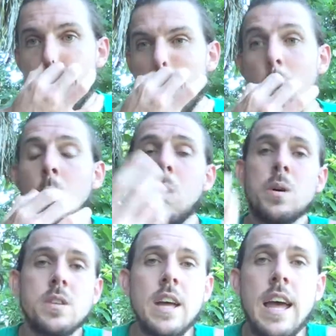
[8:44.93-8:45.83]
or
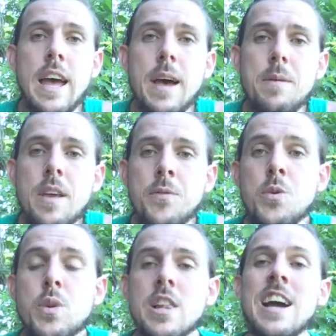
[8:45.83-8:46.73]
if you
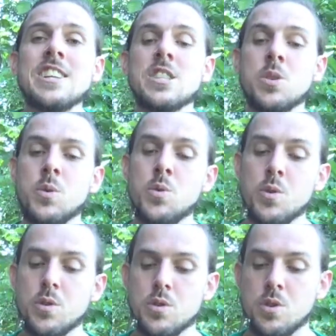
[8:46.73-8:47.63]
would like to
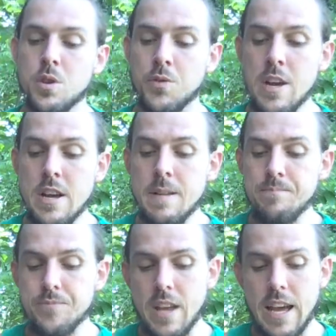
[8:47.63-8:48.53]
sort of
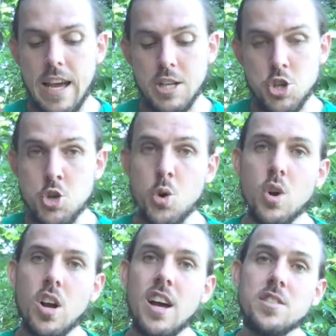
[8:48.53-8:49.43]

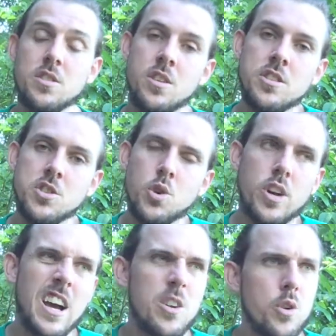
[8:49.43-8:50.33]
shortcut
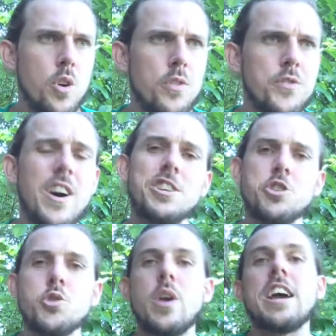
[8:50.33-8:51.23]
or fast
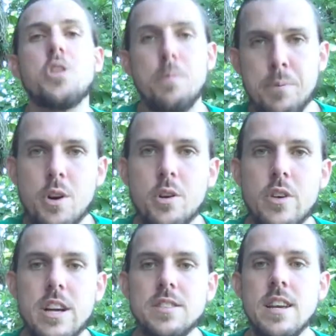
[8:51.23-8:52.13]
track your
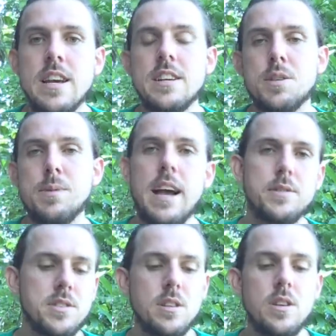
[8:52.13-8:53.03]
progress to be able
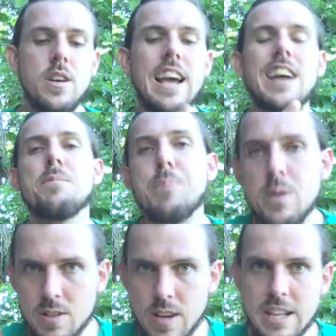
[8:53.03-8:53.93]
to learn how to
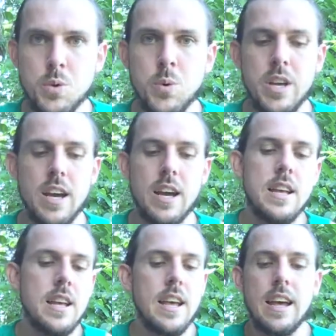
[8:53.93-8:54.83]
build sites quicker,
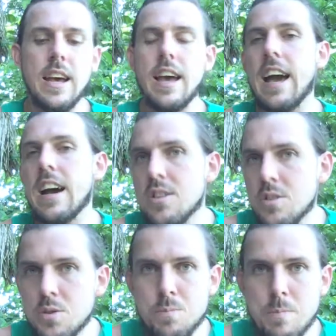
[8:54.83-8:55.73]
how to
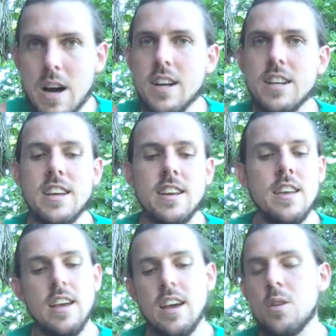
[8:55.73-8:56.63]
do marketing
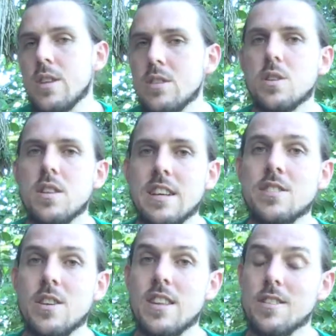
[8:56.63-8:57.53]
and all these sort of things,
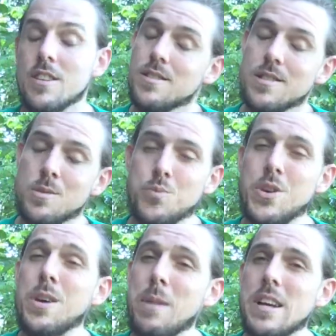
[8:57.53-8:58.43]
so that, because the
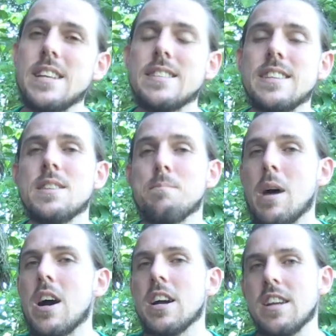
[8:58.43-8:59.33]
real money is in the
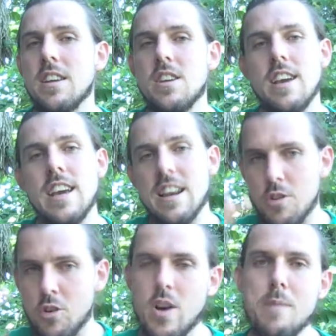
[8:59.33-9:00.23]
marketing. You can get a
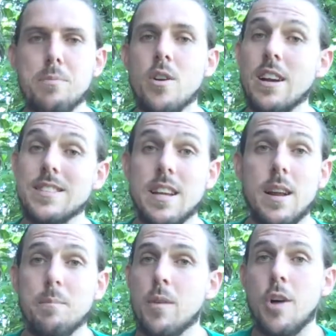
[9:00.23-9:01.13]
great product set
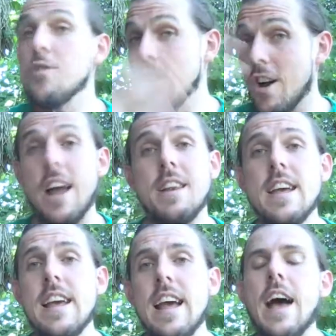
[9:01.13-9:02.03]
up overnight,
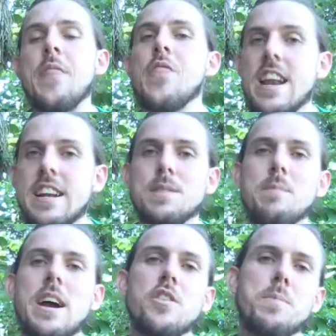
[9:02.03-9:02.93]
and then it's a
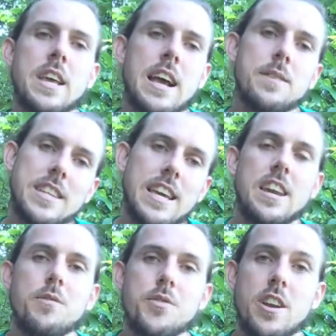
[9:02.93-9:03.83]
matter of being able to get it
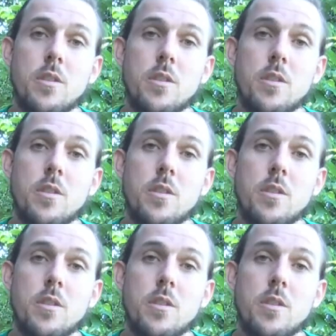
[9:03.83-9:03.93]
in front of